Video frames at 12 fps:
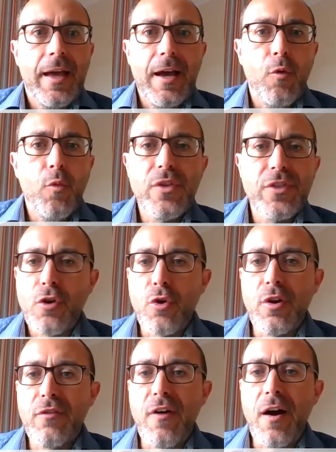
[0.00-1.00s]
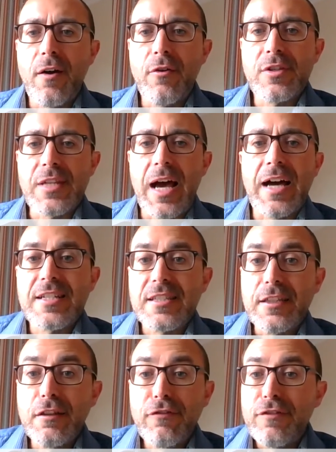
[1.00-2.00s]
with coronavirus, are
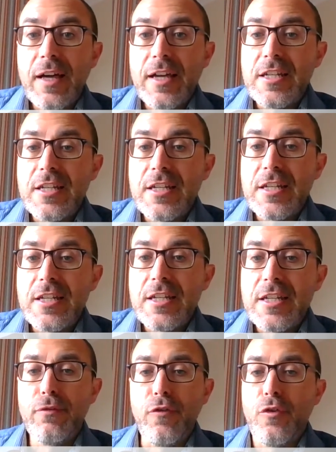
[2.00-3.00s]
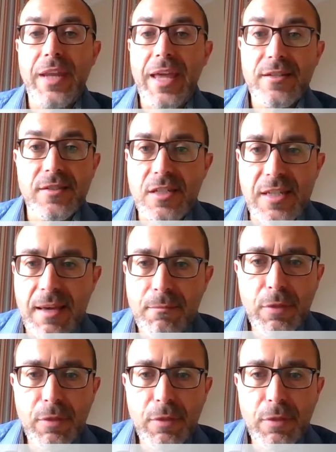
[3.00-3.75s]
still flights available for next December